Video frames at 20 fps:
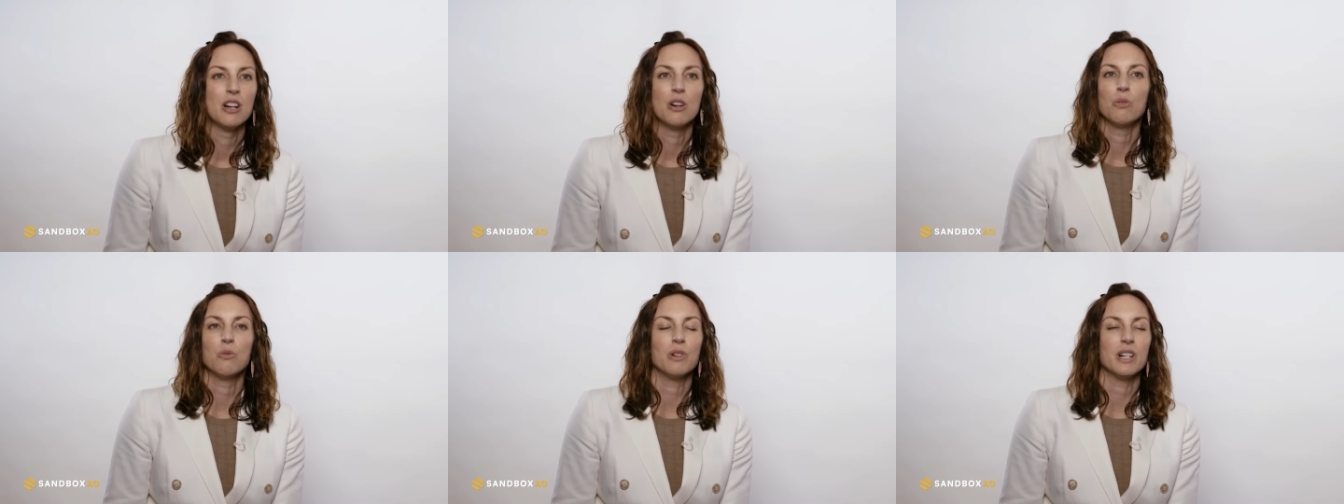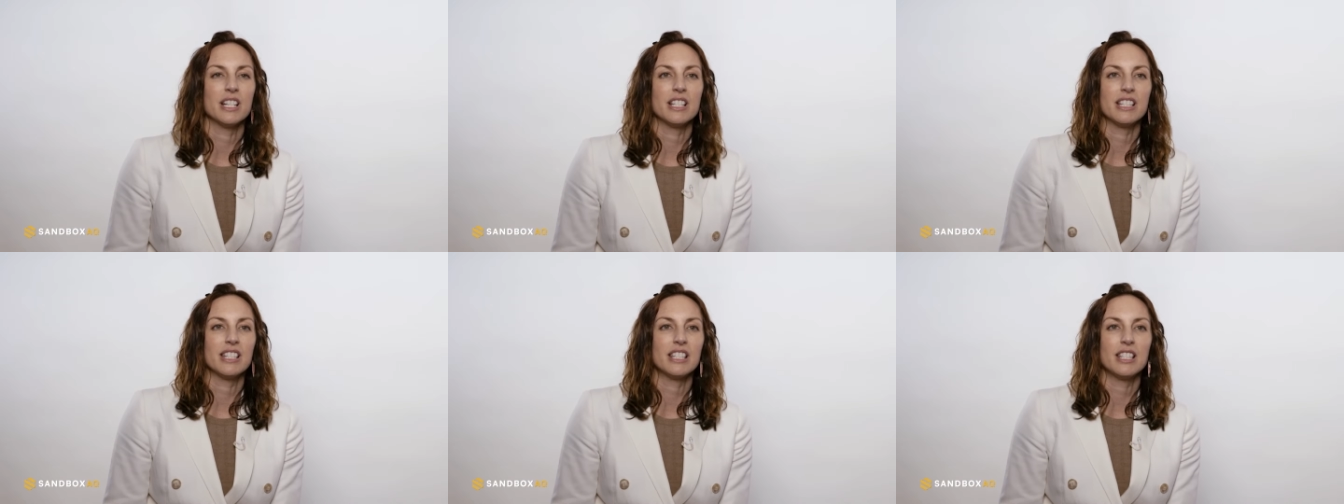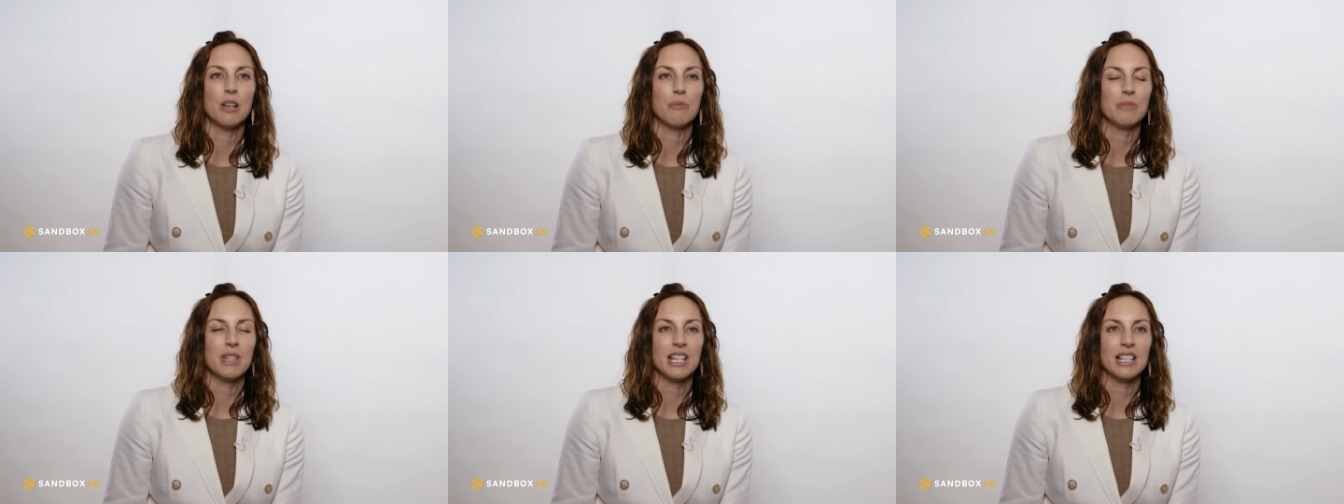was
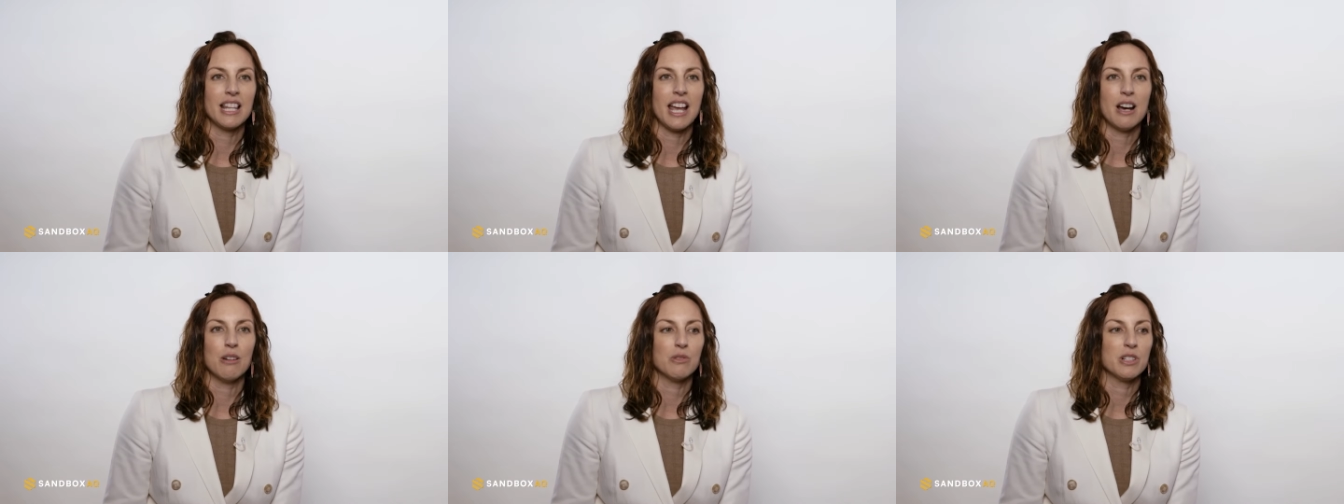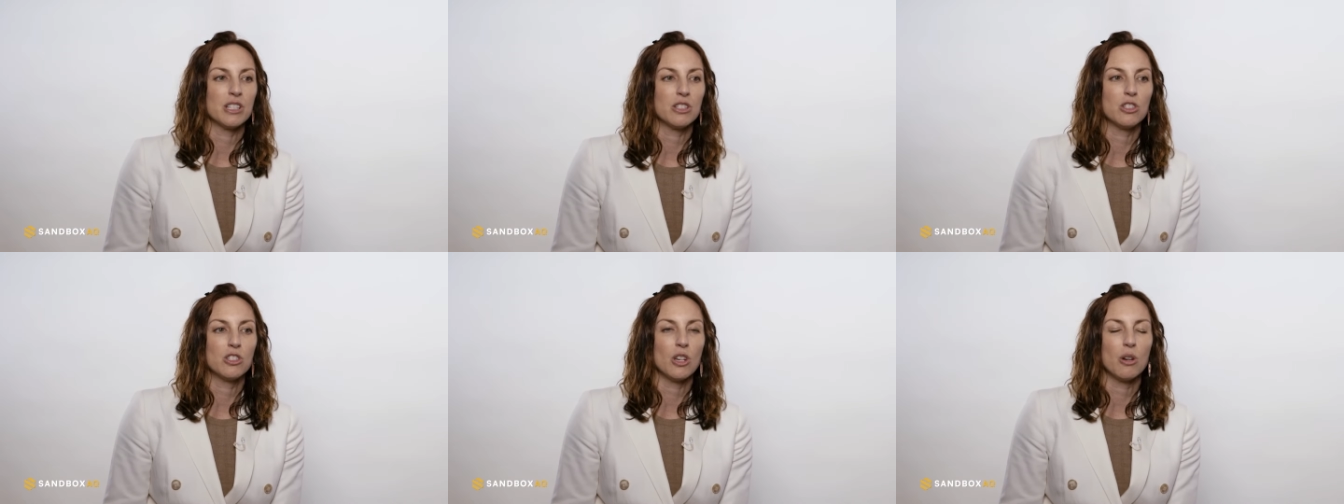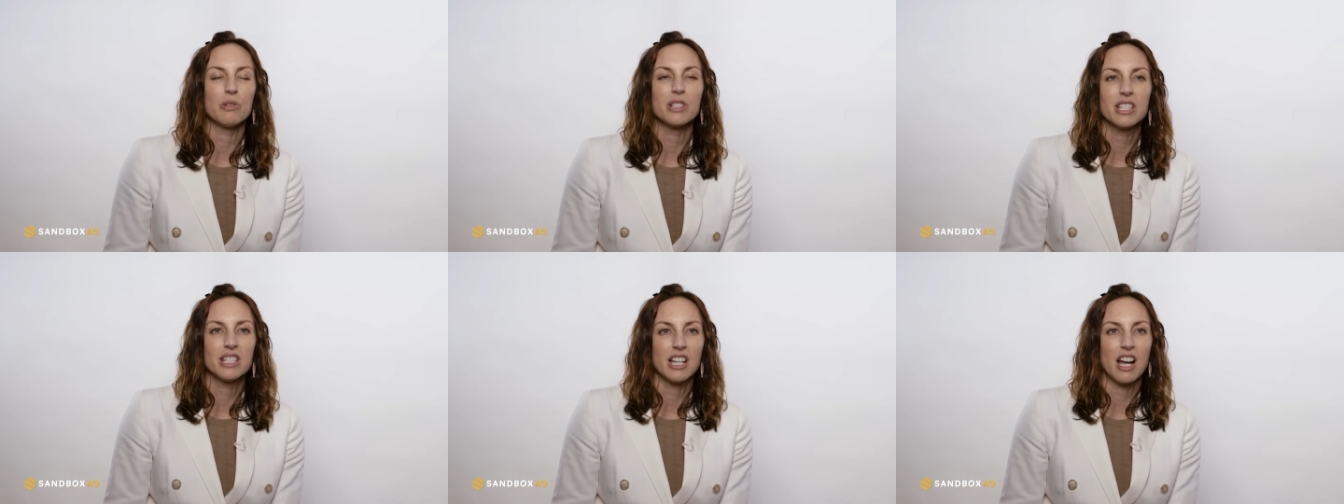something that was
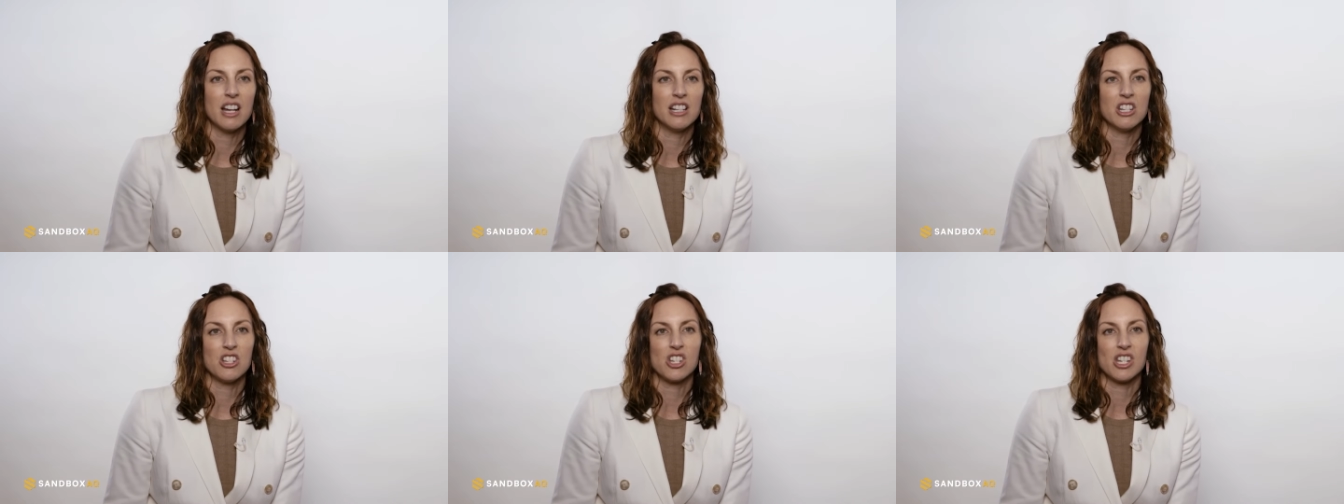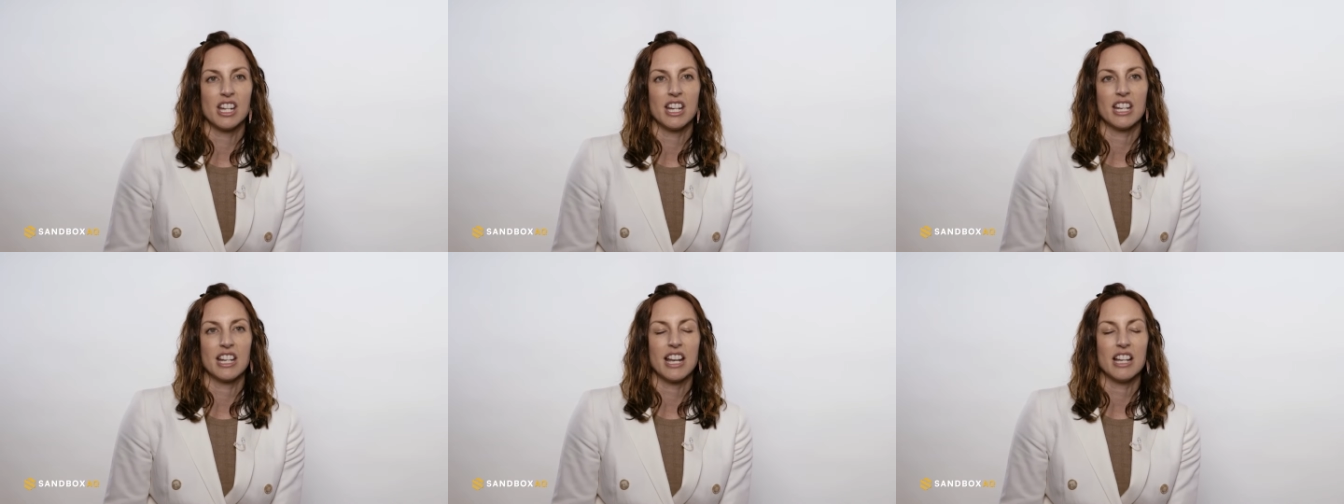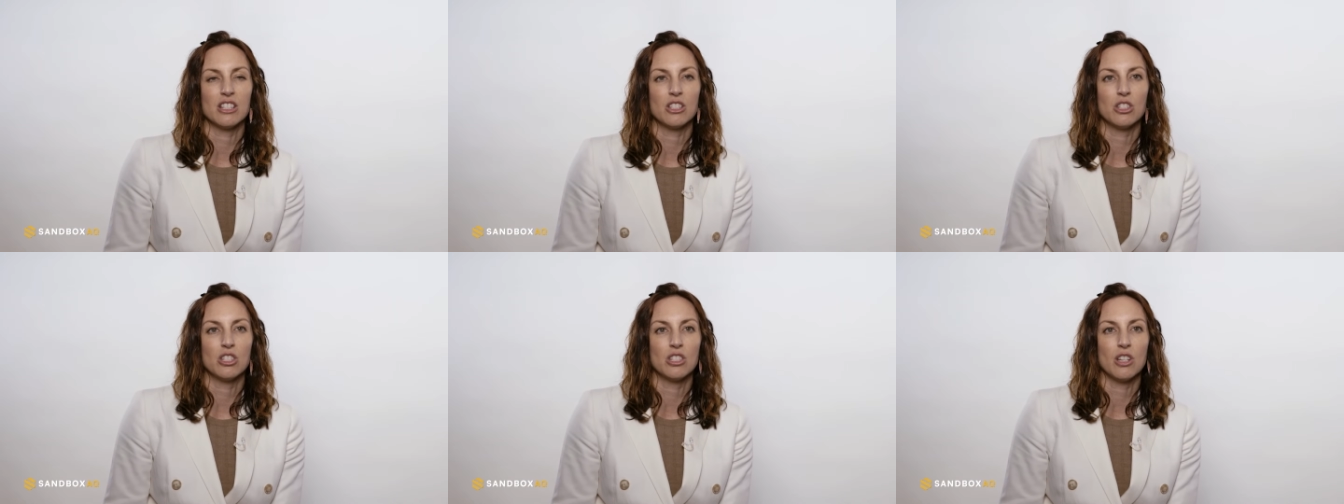so astonishing
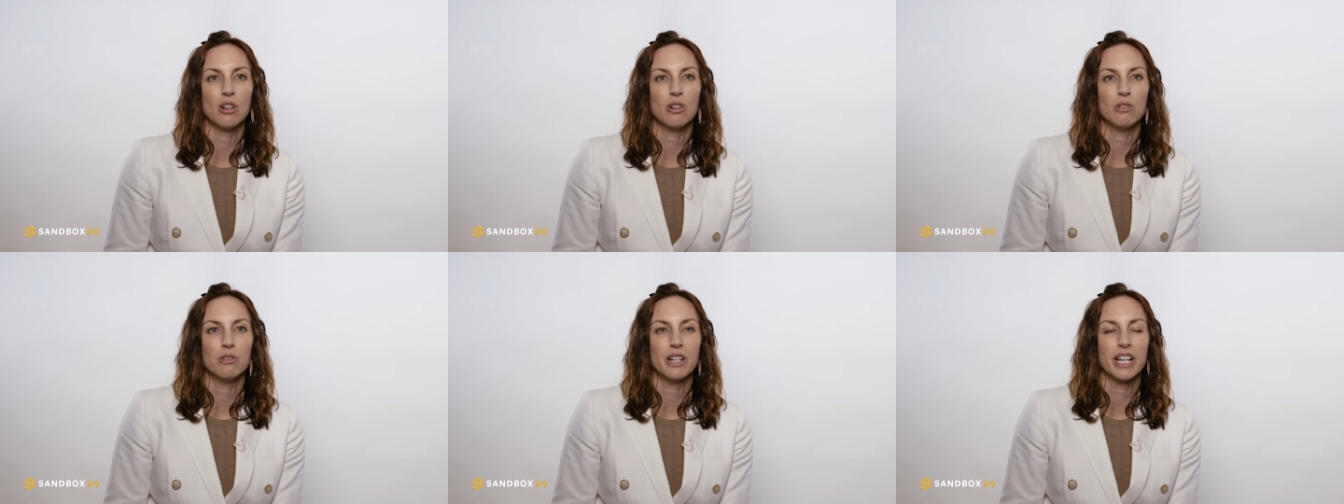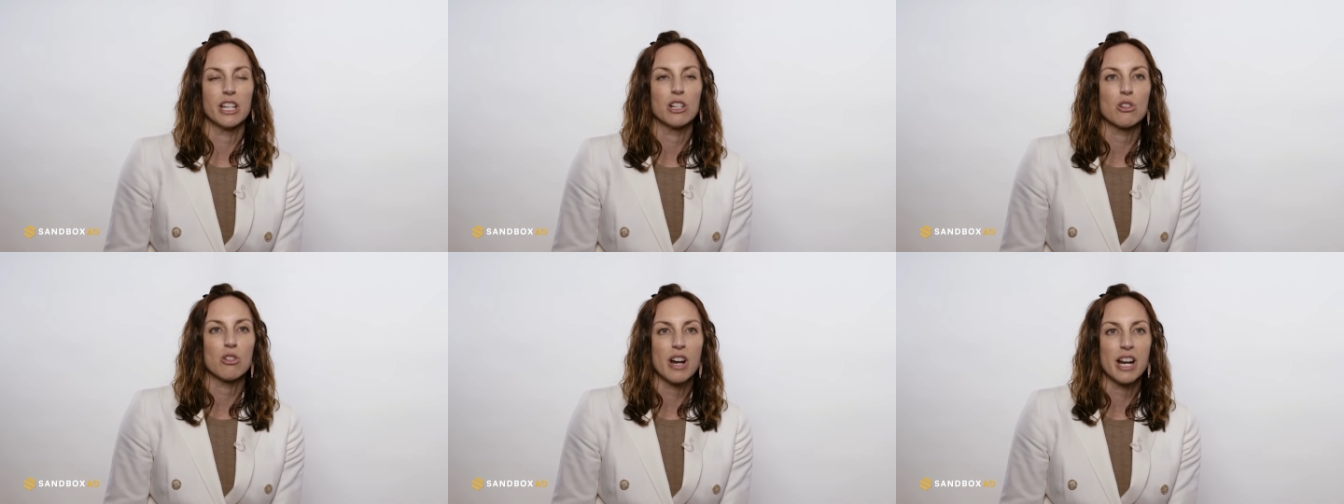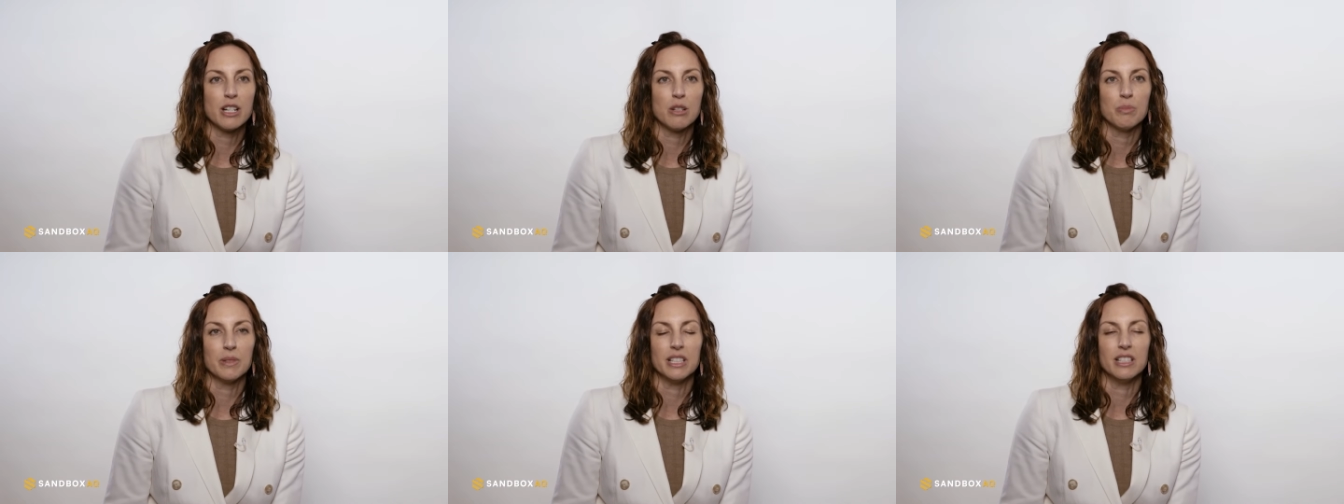and so
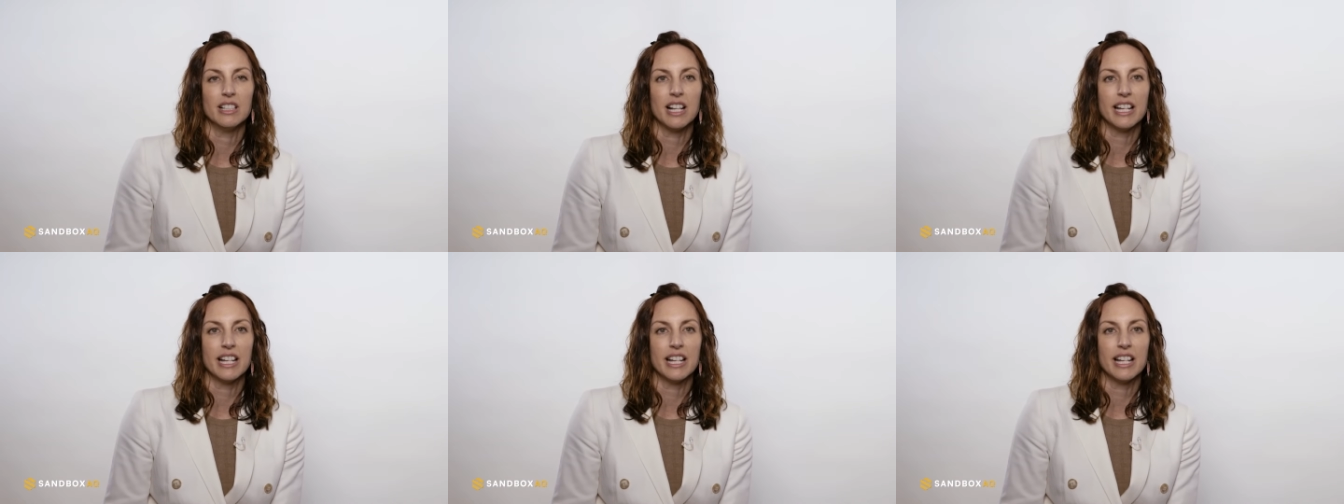incredible,